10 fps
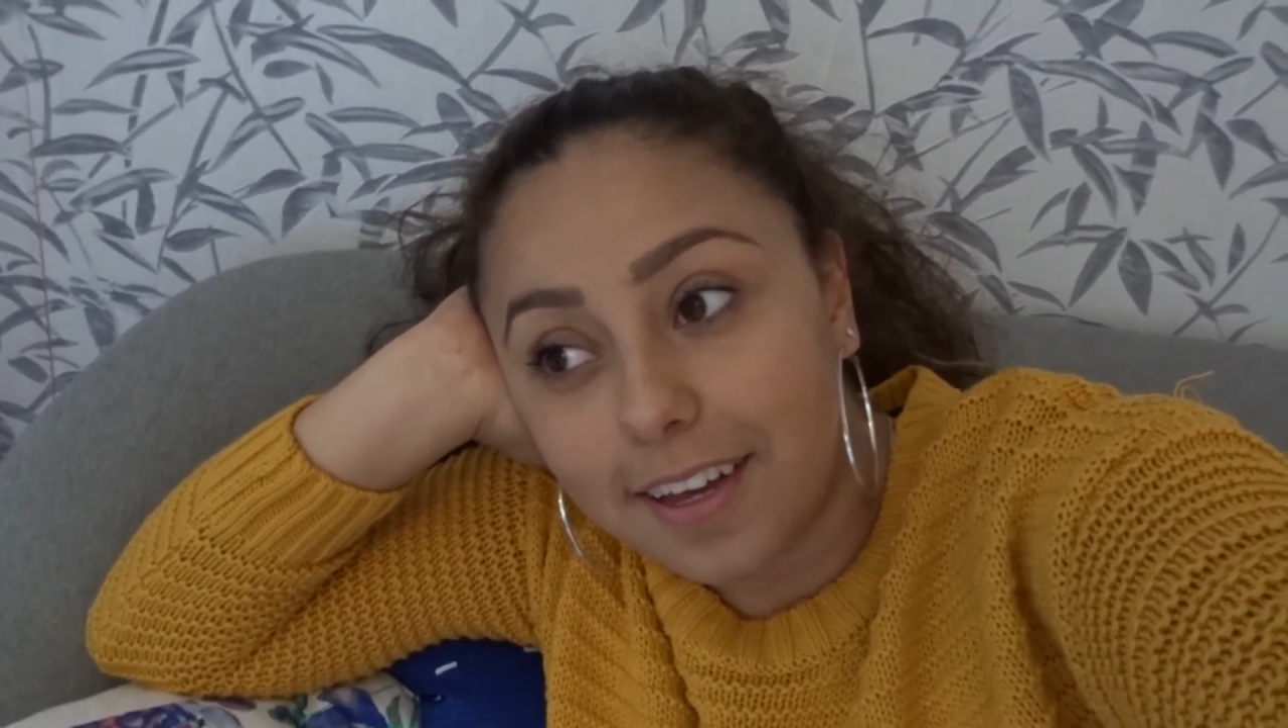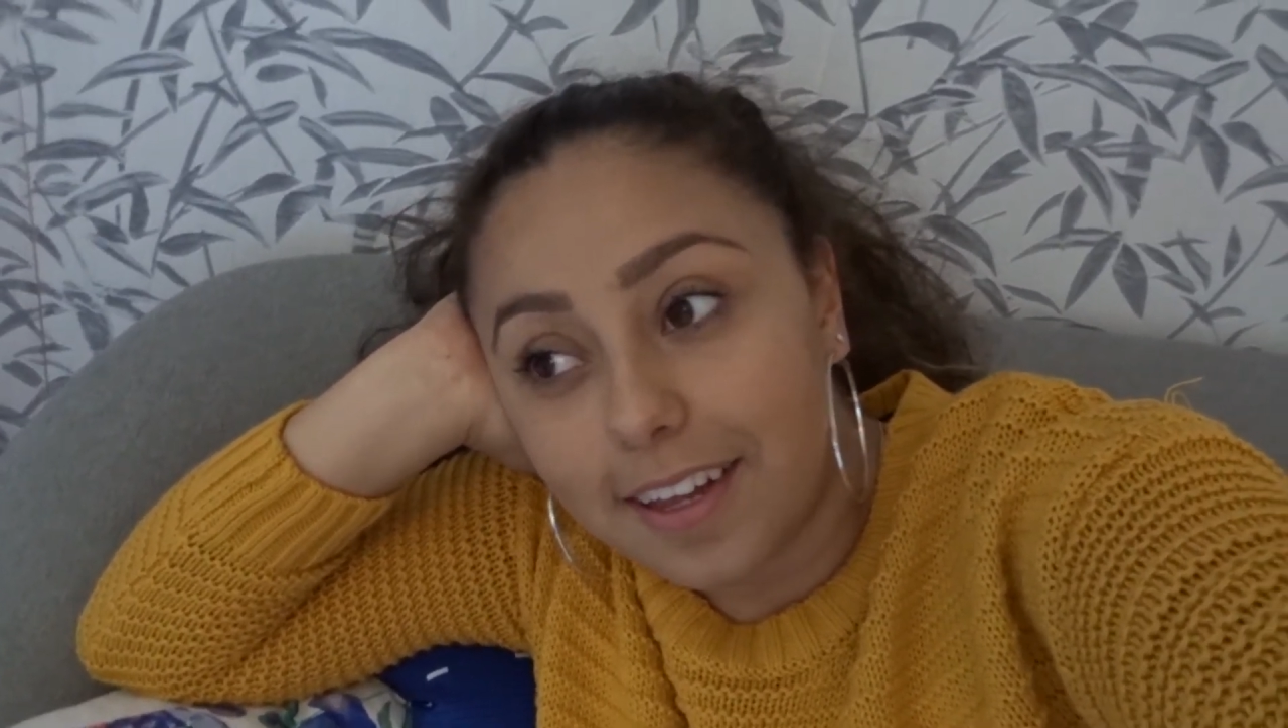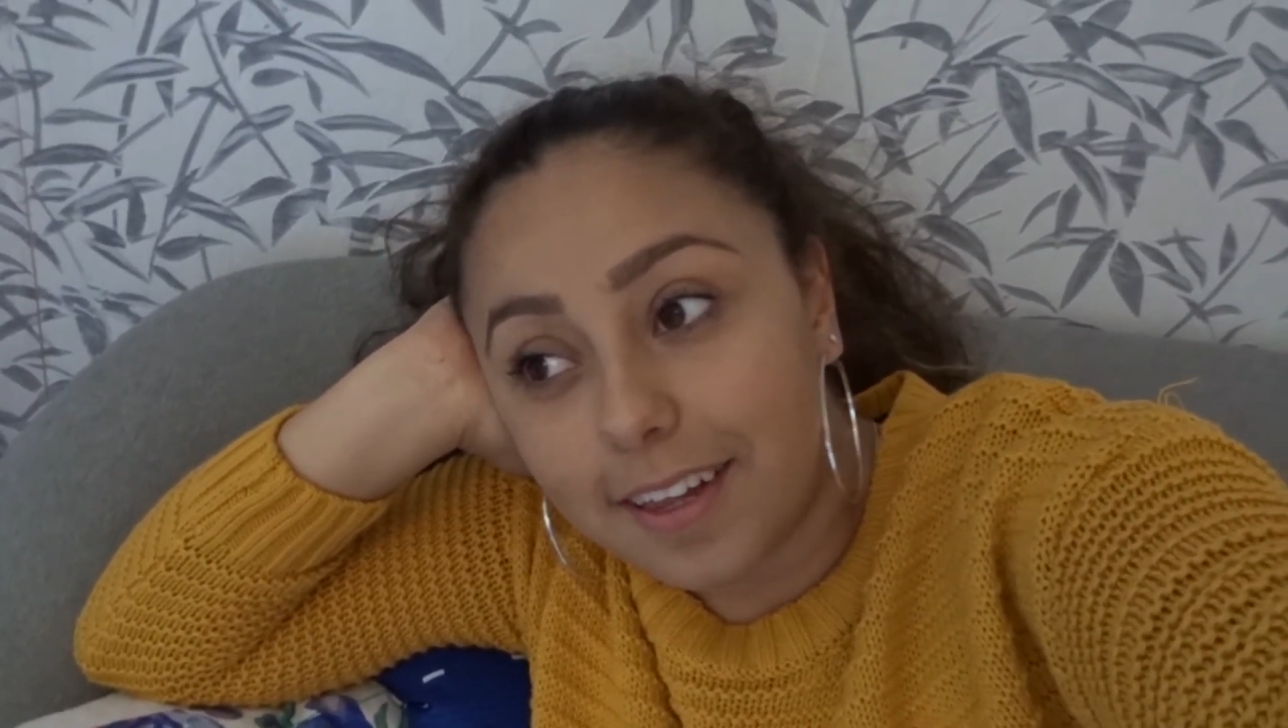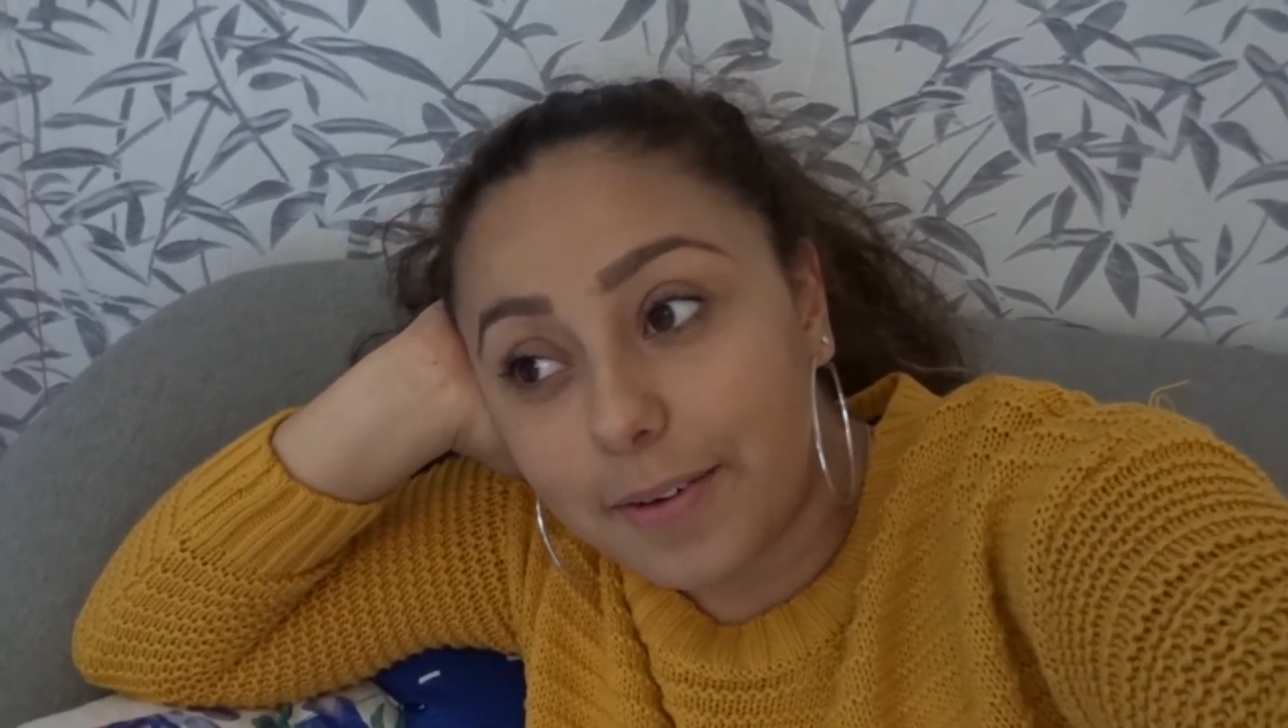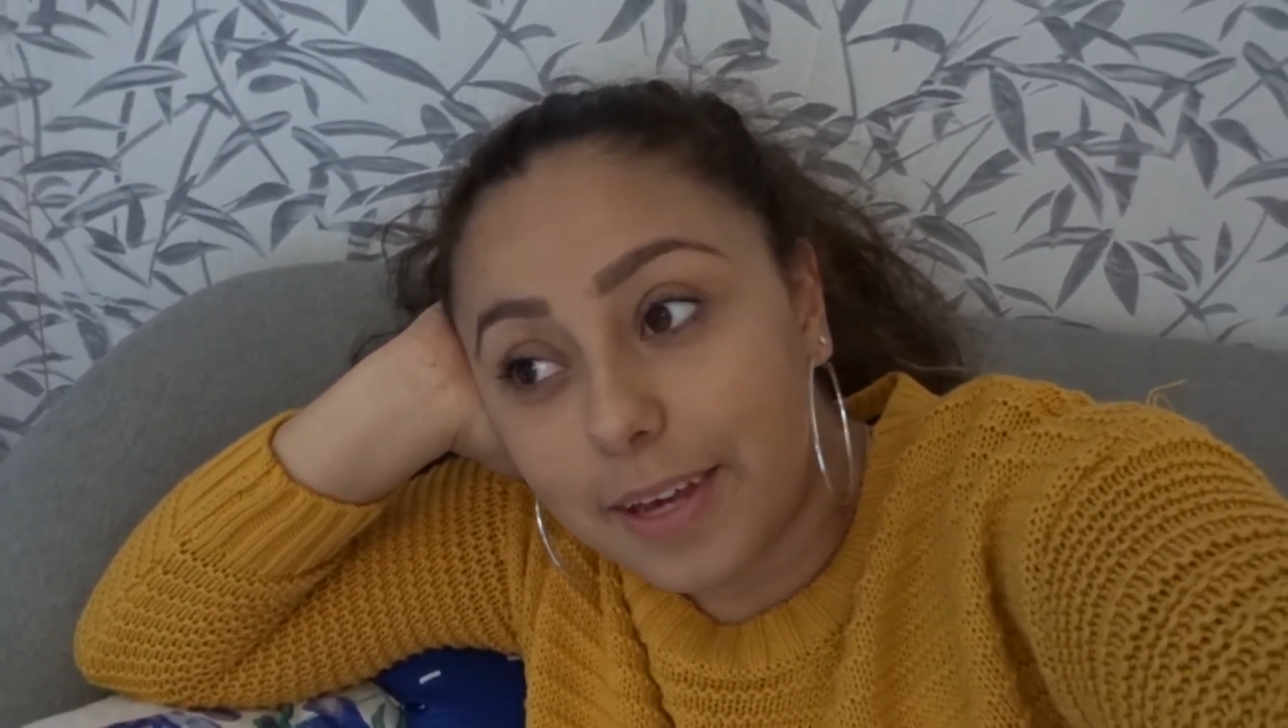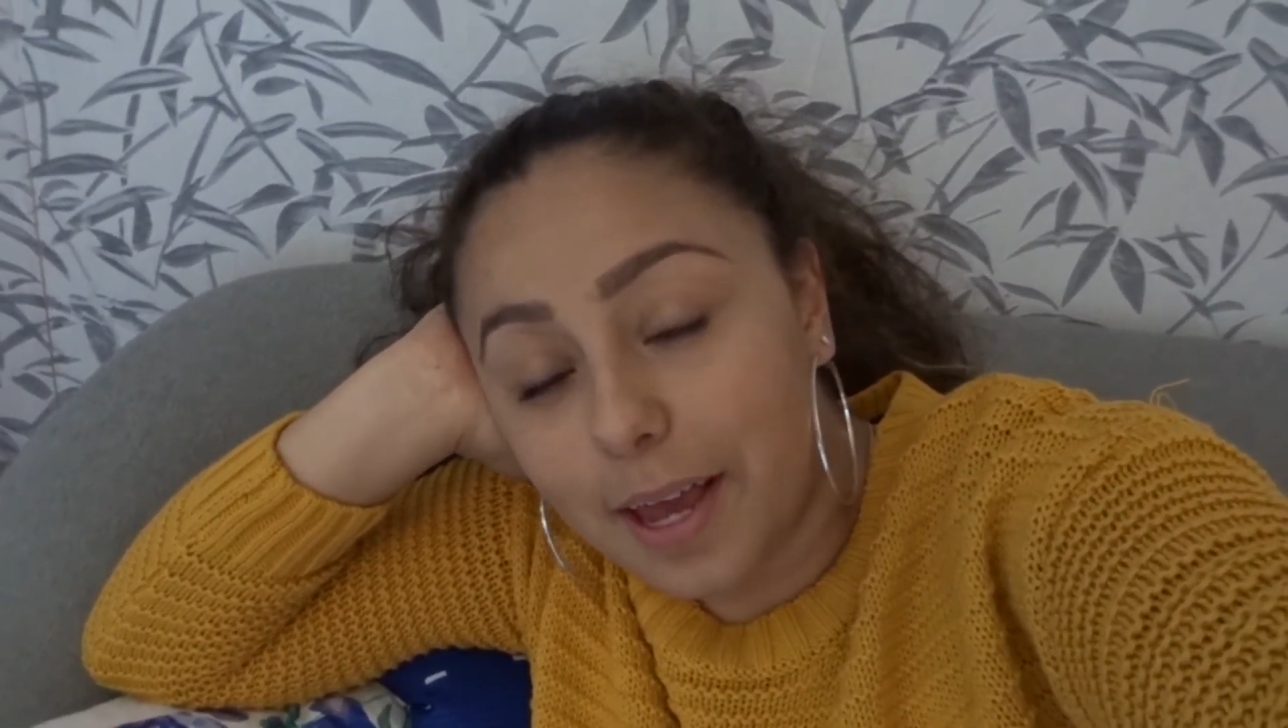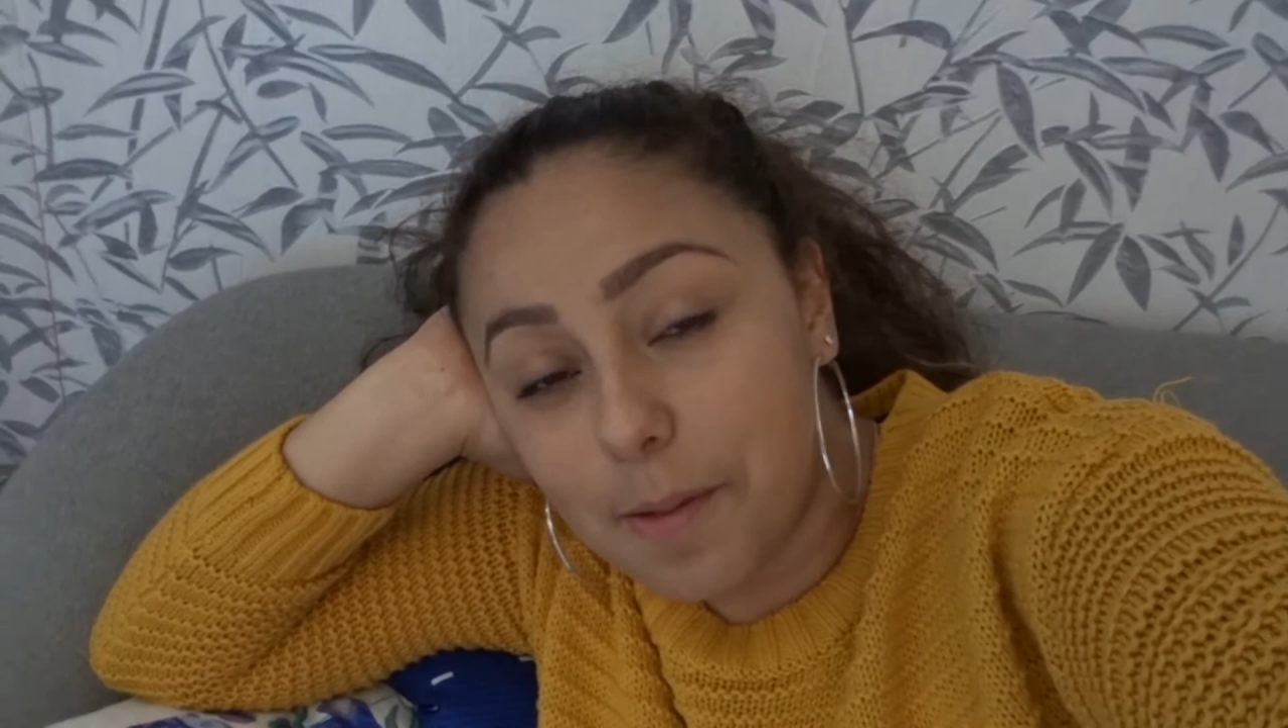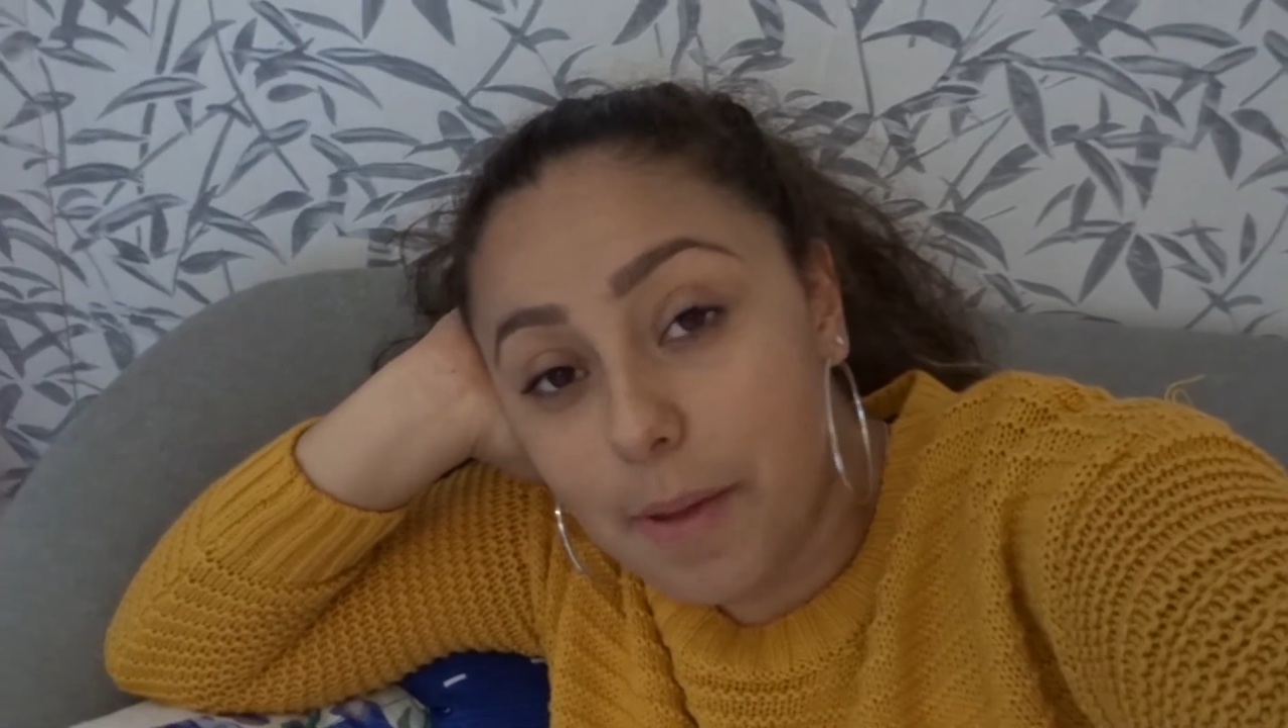and then we came